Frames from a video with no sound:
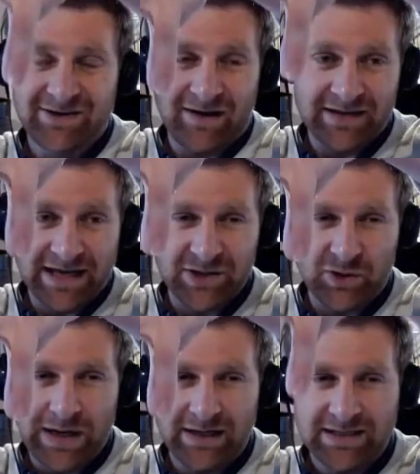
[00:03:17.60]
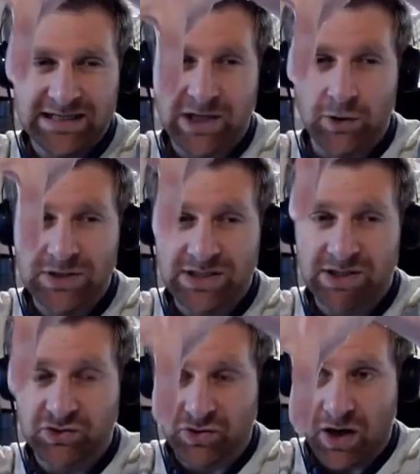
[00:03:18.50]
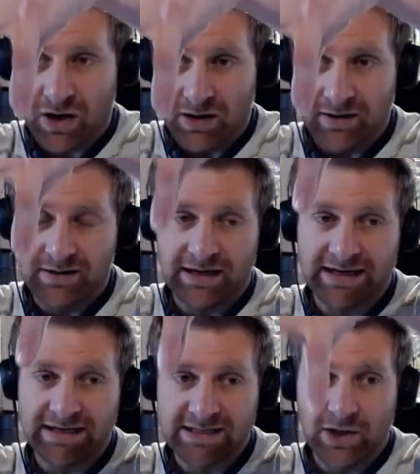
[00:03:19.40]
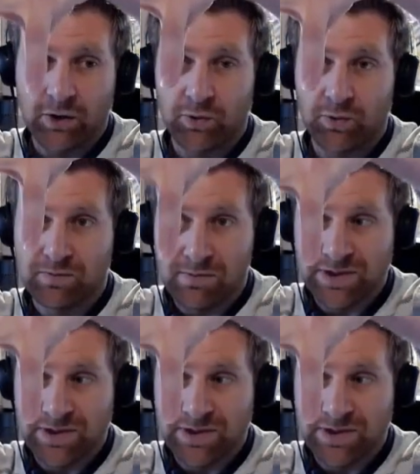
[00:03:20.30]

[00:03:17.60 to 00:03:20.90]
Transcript: gravitational well is so strong, like it's so